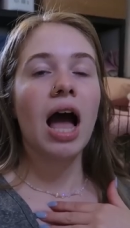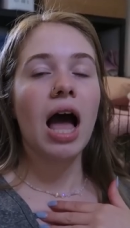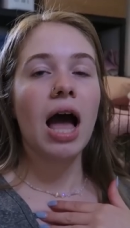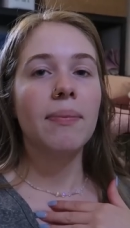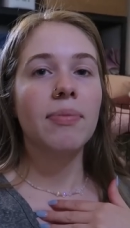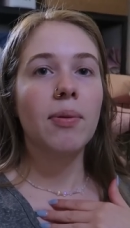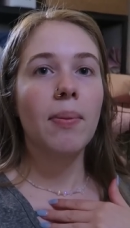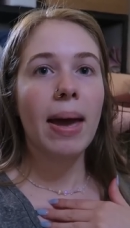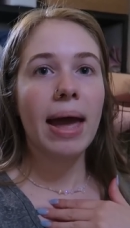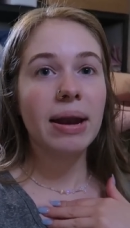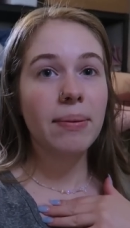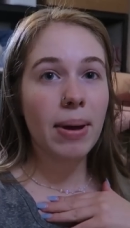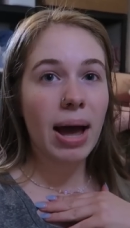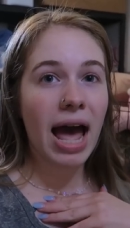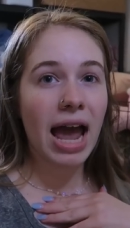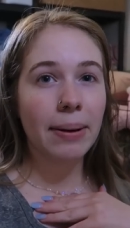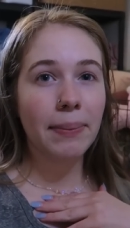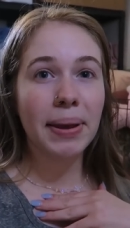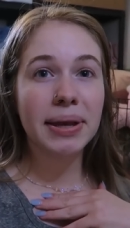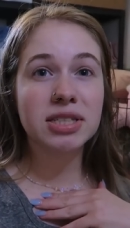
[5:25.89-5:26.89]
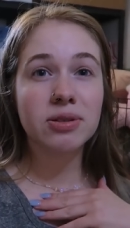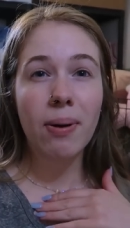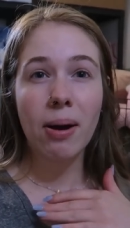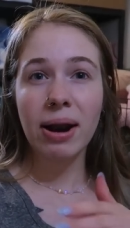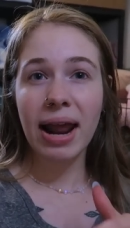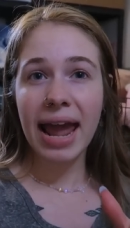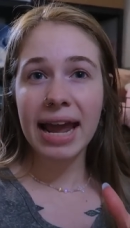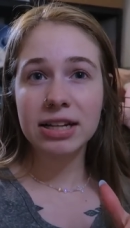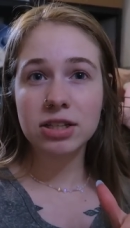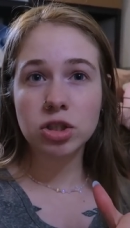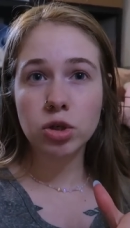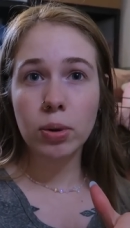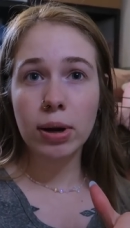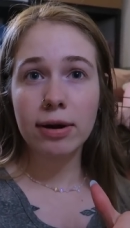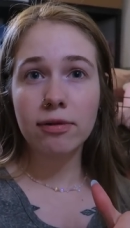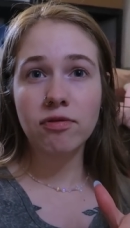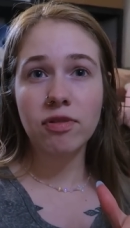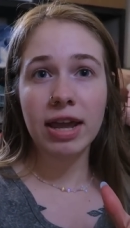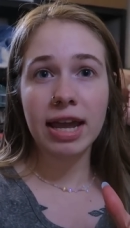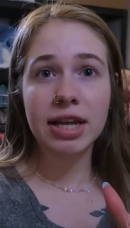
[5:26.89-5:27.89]
Um, the pen behind me is about eight
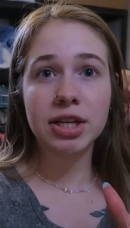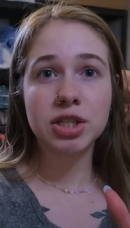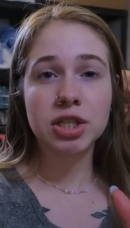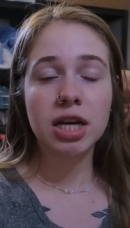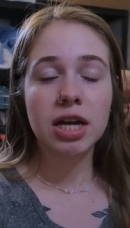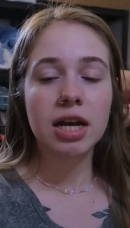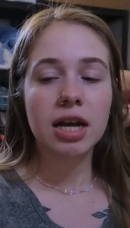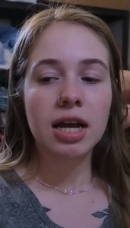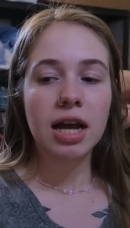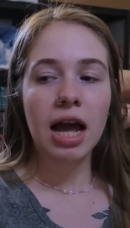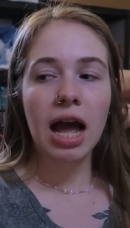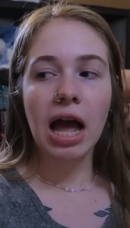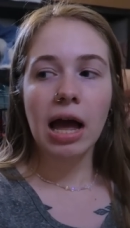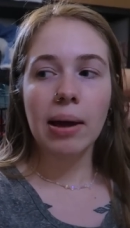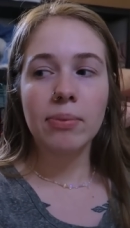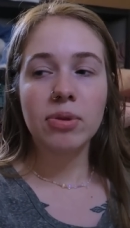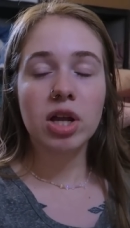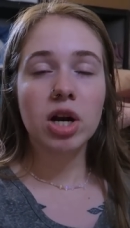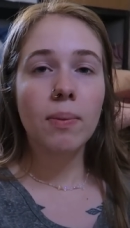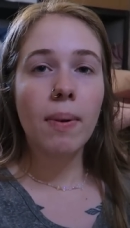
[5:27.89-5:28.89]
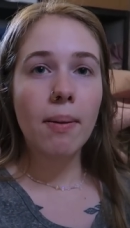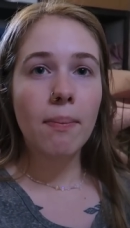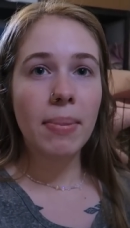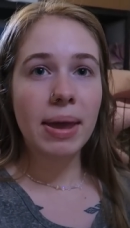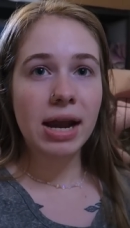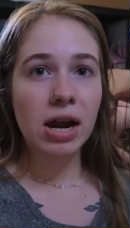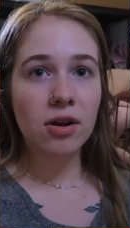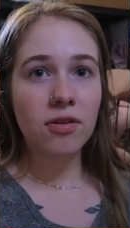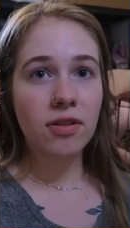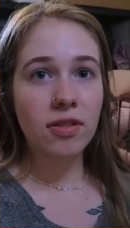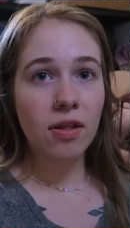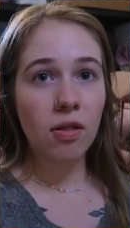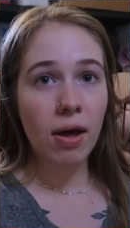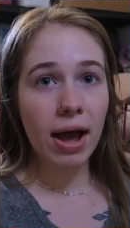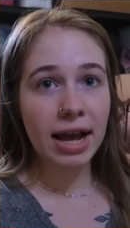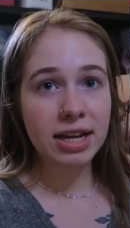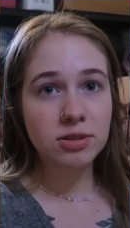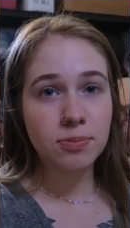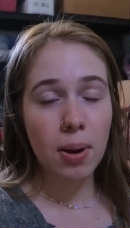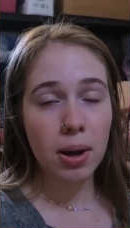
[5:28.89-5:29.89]
square feet. A um, little bit bigger than the
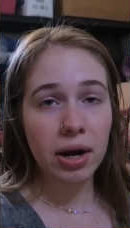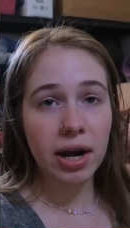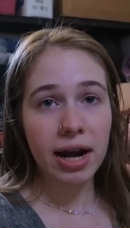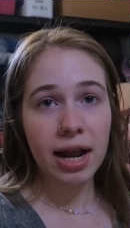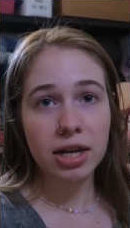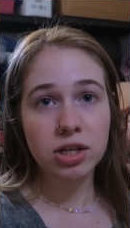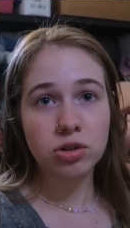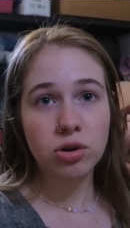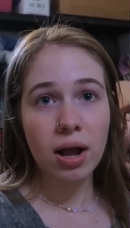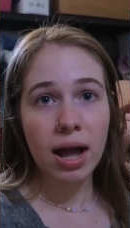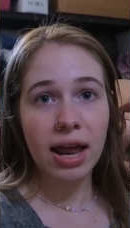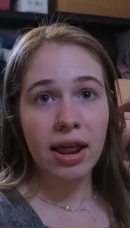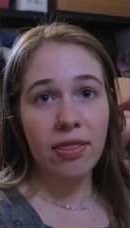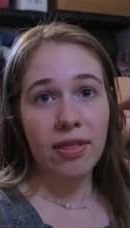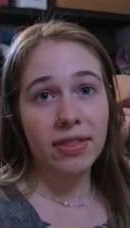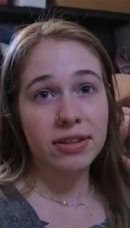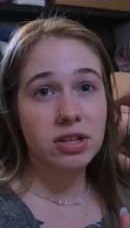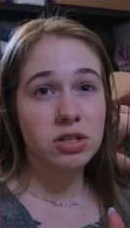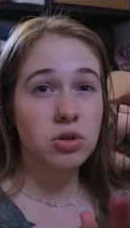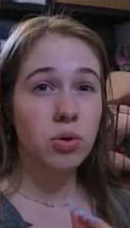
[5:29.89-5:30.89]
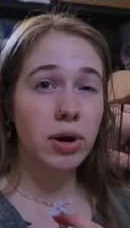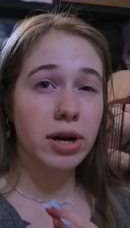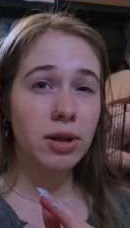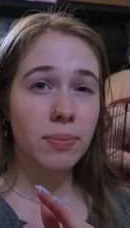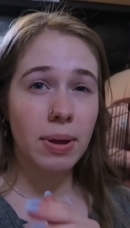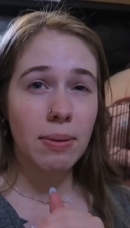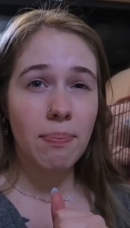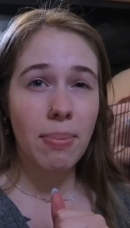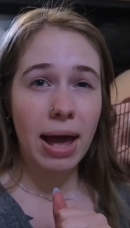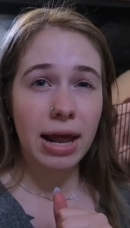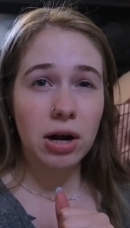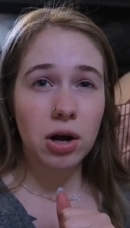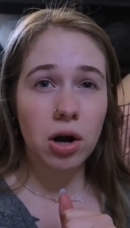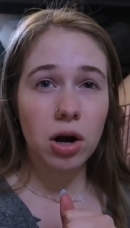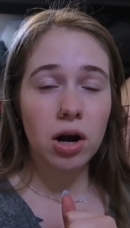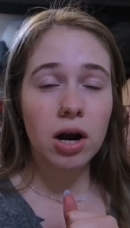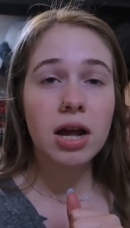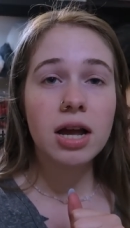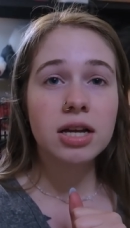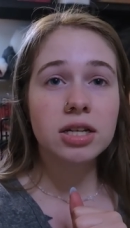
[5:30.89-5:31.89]
last bonding I tried. I think this is going to be
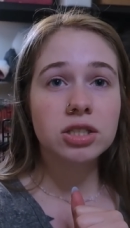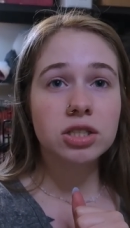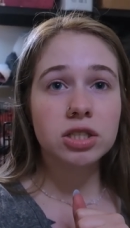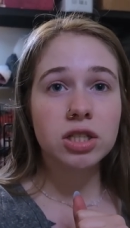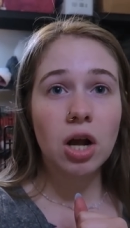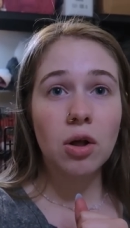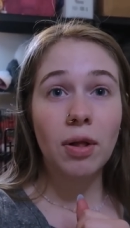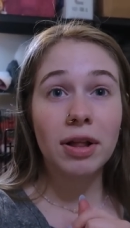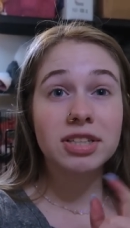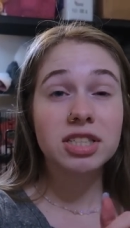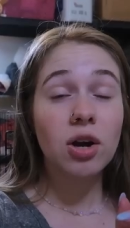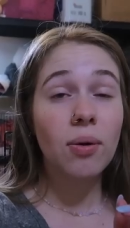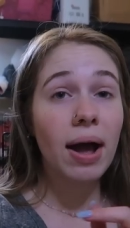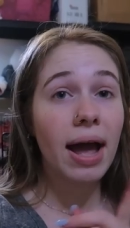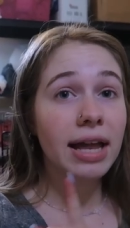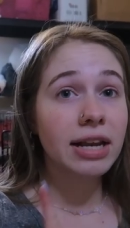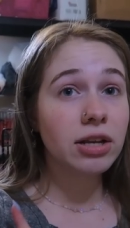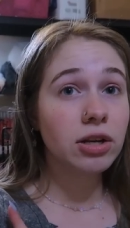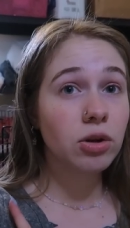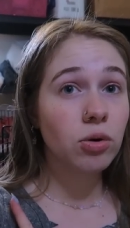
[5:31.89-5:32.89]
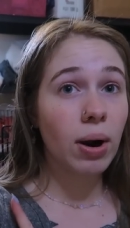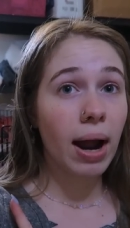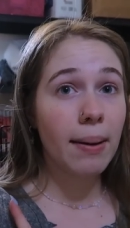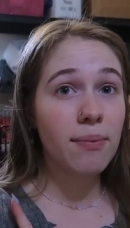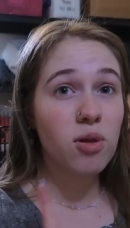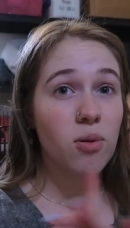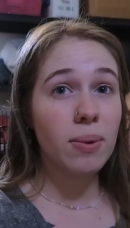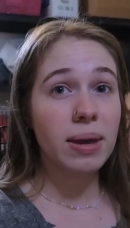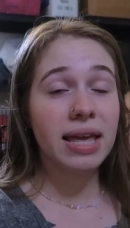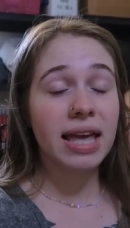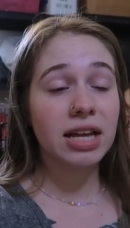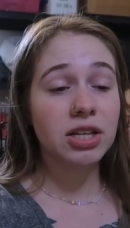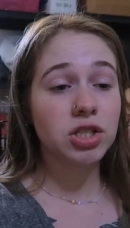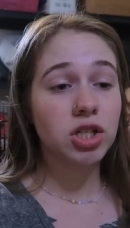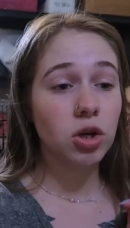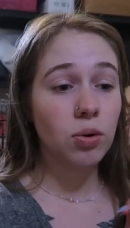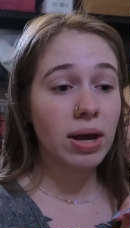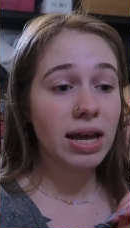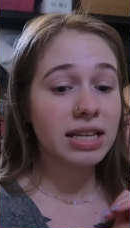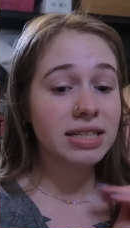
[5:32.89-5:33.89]
better. So let's go ahead and grab them and get
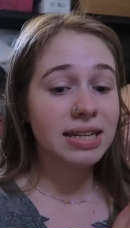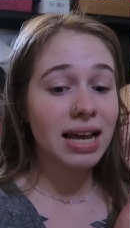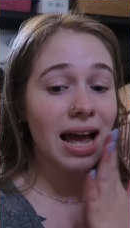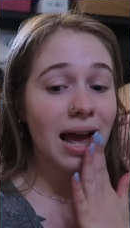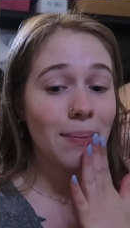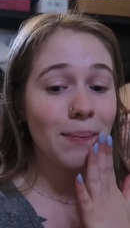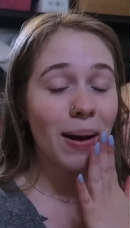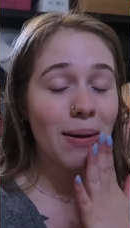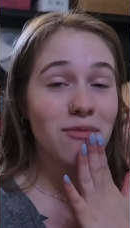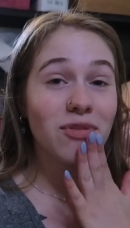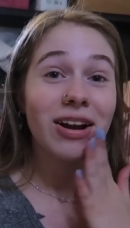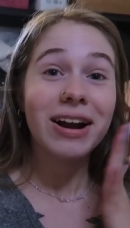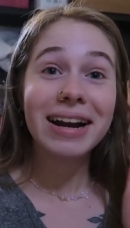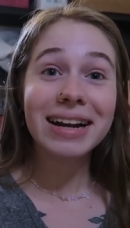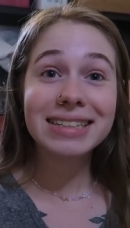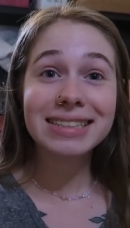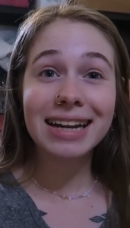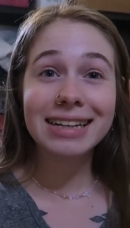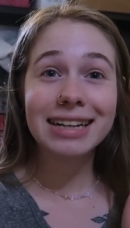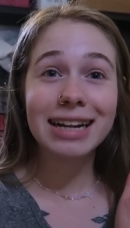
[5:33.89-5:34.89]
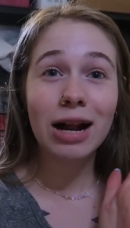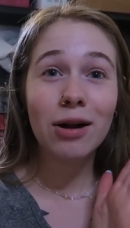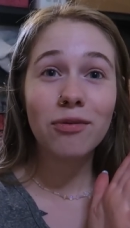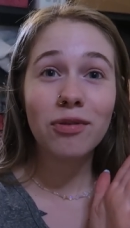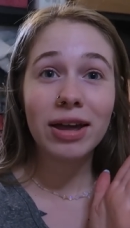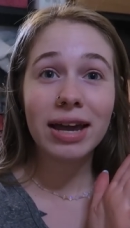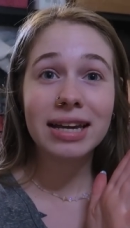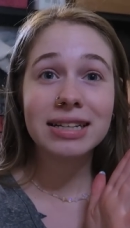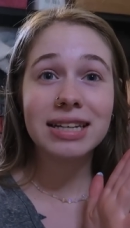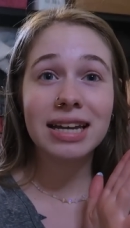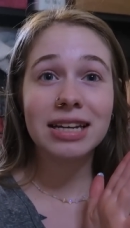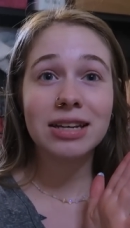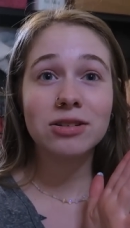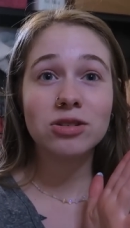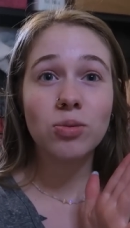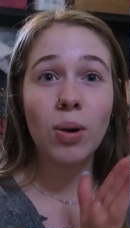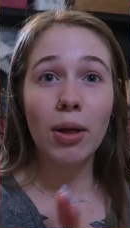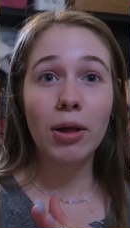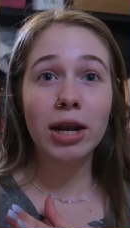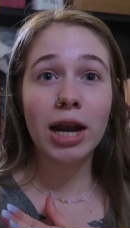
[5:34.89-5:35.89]
to it. Um, I'm very excited. Hopefully
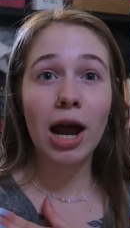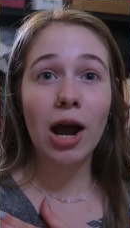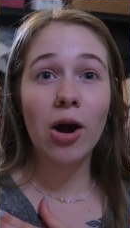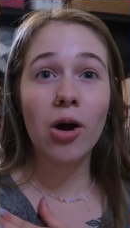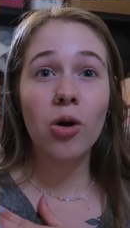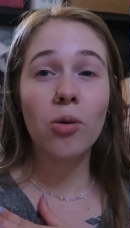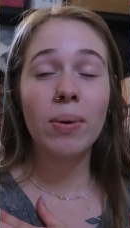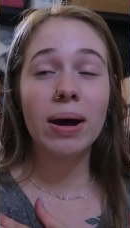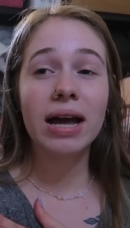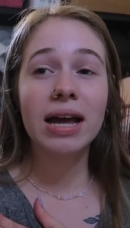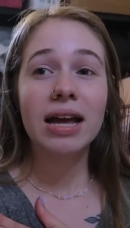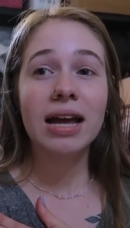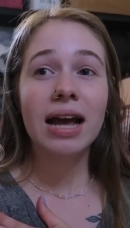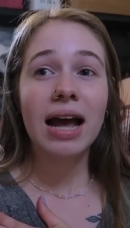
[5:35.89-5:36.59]
continues well at home. Uh,